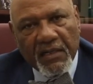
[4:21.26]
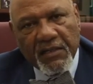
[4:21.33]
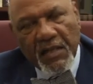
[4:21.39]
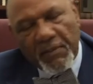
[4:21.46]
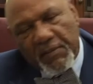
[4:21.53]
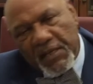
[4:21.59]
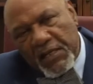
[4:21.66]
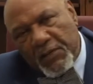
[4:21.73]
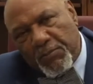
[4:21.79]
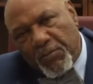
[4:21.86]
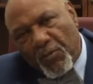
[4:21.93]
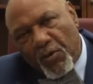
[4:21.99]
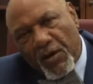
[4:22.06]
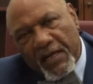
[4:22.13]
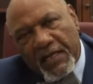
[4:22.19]
W.E. Du
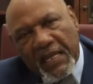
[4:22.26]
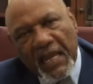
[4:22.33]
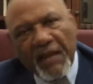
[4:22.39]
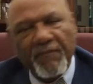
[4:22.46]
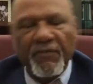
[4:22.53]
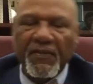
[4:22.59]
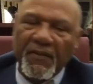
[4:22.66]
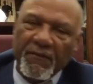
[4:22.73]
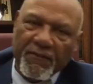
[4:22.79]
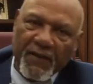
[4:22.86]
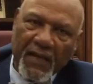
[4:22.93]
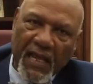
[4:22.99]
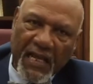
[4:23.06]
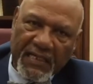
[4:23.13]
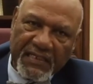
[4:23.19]
Bois came from the
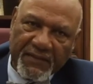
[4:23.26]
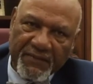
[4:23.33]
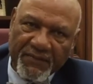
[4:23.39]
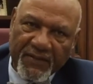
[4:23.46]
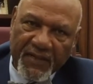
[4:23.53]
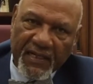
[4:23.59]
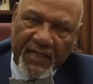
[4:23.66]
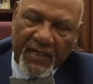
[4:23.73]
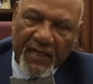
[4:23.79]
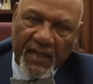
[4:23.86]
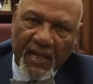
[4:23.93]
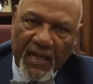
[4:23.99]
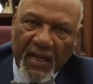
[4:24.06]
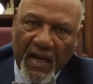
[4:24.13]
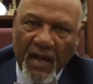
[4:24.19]
philosophy
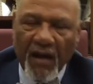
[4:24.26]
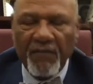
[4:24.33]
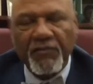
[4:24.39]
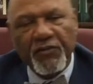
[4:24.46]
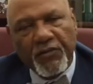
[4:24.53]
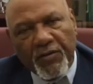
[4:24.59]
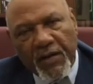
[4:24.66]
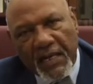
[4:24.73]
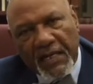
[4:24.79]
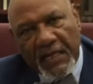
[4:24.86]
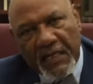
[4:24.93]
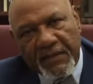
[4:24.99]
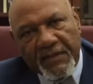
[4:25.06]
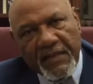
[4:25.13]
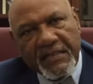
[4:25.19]
of
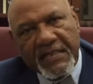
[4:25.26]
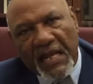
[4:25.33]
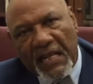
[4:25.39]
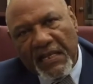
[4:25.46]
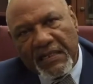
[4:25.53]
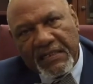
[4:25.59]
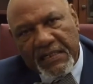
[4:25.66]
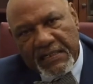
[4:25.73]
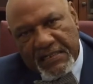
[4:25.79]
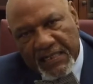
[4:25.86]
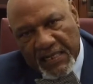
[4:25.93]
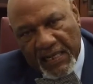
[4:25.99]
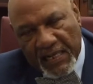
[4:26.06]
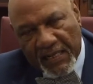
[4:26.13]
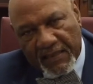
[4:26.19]
training the talented
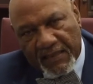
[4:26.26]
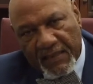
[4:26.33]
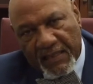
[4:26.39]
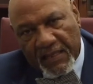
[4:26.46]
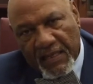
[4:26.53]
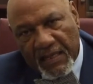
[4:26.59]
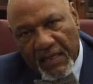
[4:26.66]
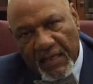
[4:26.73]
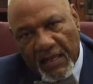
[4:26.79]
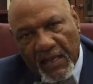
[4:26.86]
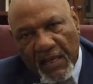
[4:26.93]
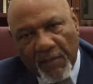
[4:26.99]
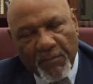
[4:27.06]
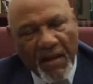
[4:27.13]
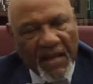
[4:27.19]
10.
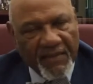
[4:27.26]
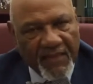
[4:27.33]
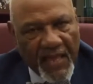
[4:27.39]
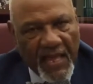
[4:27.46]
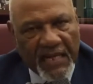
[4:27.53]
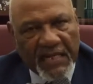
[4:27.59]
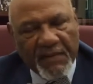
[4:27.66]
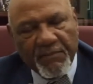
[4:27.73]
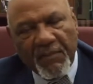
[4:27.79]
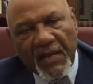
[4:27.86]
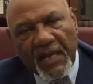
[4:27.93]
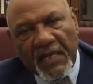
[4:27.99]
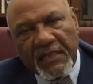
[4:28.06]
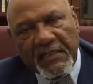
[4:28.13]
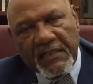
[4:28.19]
By that, he
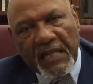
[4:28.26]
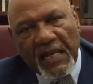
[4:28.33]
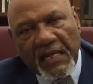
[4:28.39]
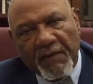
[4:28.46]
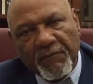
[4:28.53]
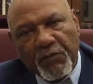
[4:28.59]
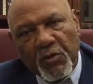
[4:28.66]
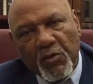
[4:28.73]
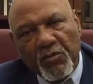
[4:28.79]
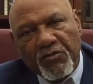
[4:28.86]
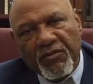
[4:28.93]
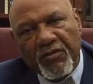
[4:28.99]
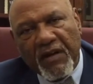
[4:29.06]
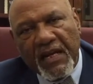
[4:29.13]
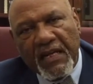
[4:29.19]
meant that if you
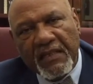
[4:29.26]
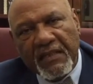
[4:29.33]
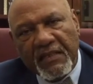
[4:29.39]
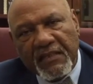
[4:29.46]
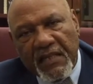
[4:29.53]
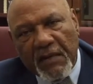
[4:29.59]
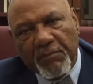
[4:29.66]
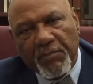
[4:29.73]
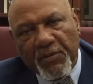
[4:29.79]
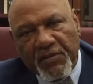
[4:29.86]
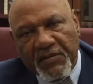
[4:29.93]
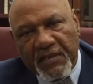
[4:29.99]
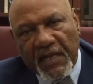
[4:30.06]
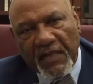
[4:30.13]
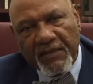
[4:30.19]
train
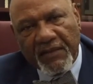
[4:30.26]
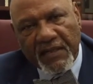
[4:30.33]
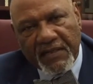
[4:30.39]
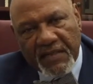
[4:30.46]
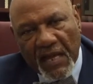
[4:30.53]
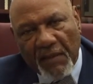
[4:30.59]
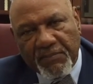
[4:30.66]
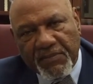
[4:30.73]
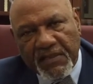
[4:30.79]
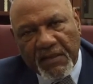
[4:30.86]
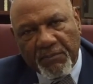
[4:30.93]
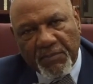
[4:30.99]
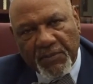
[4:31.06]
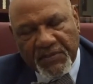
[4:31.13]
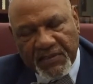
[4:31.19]
10%, the top
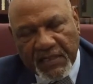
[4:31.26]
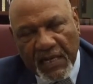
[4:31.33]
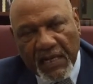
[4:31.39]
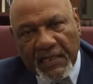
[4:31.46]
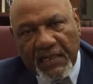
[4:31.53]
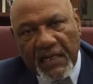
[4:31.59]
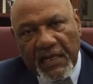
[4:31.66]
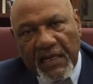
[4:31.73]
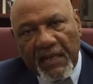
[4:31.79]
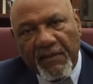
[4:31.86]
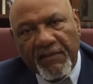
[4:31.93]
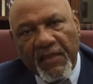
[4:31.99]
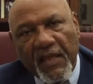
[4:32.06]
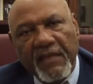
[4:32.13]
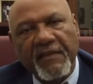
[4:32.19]
10%,
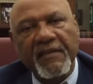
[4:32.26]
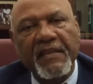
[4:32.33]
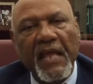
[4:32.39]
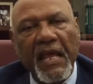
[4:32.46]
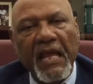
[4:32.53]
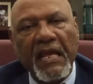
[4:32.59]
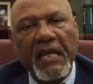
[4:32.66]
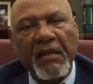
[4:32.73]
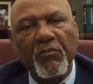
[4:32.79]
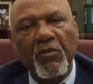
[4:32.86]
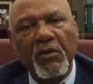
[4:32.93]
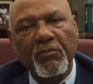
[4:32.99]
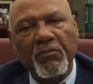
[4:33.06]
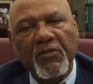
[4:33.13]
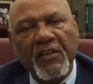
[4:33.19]
then they
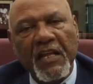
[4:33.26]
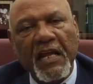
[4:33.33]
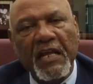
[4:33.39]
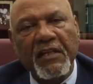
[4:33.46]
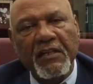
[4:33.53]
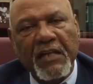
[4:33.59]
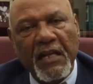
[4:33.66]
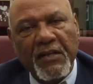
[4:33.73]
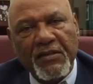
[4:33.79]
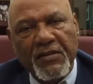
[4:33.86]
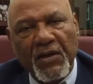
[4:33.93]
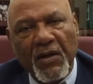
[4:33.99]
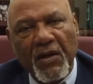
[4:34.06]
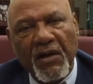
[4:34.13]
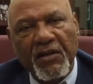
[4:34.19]
would then in
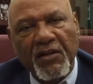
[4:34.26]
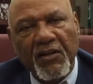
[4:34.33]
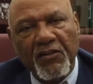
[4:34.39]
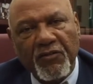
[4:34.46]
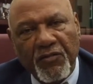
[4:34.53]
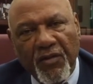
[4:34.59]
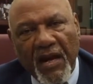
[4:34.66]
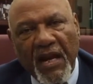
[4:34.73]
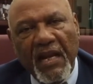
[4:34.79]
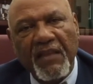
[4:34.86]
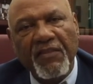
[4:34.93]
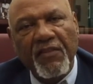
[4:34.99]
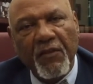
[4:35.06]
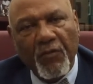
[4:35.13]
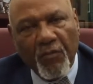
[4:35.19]
turn
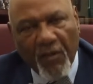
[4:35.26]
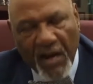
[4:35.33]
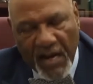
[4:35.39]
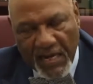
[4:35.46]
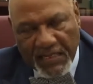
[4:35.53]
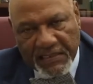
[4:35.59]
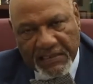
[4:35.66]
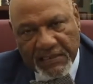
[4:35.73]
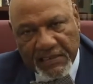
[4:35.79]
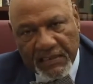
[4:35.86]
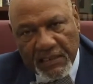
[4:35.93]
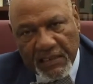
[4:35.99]
train the rest.